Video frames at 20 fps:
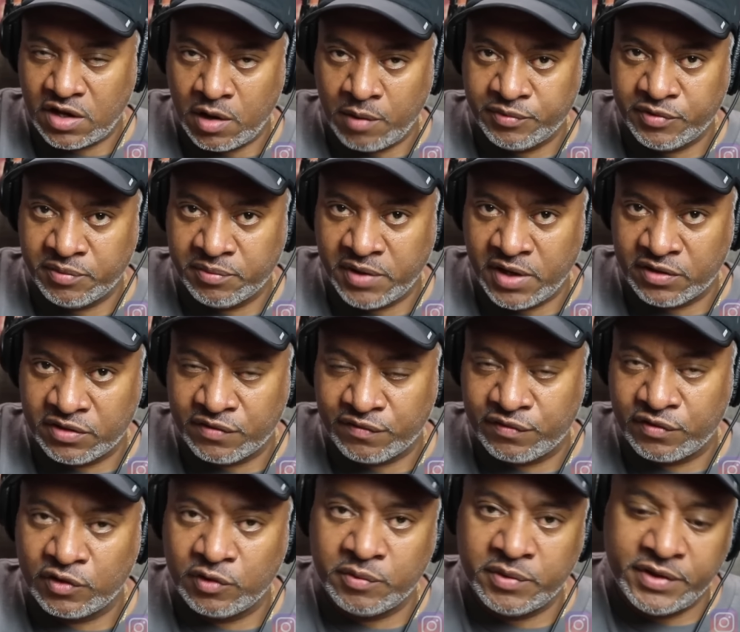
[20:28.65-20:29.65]
helped him get the
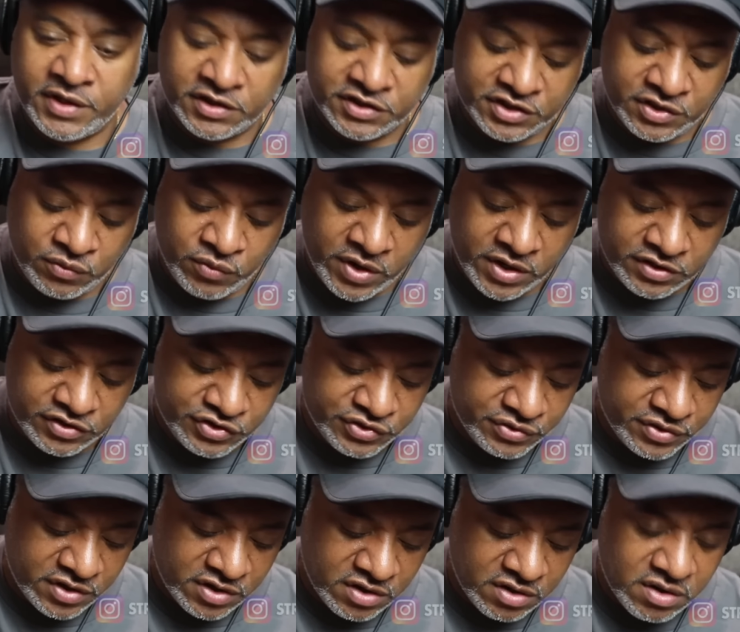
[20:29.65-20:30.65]
room, and then she went
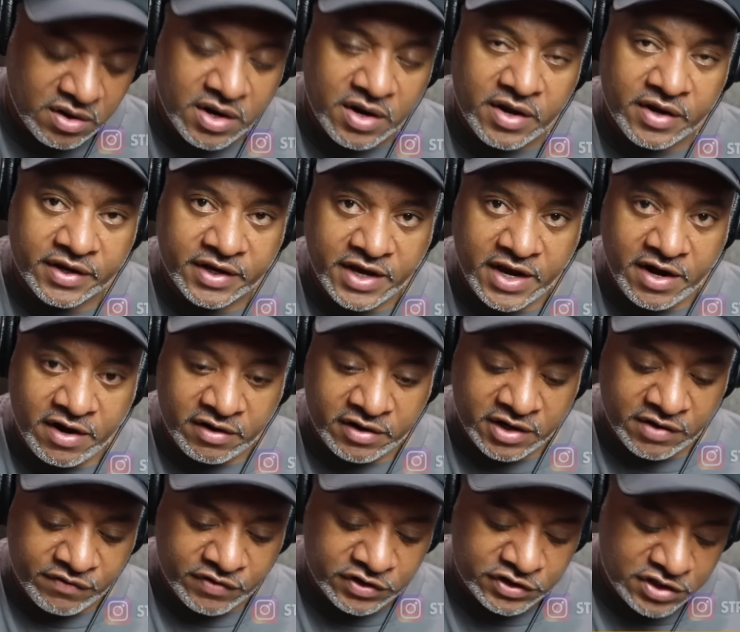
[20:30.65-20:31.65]
to her
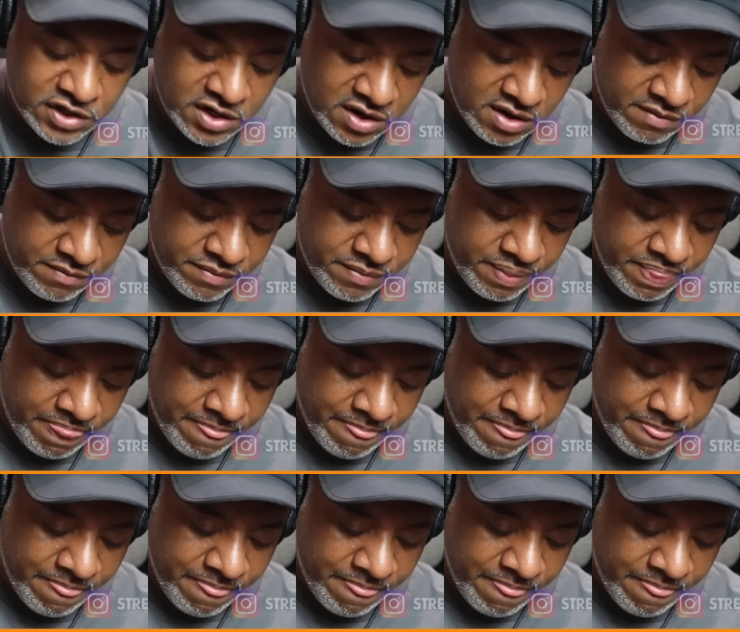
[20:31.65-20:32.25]
caregiver job.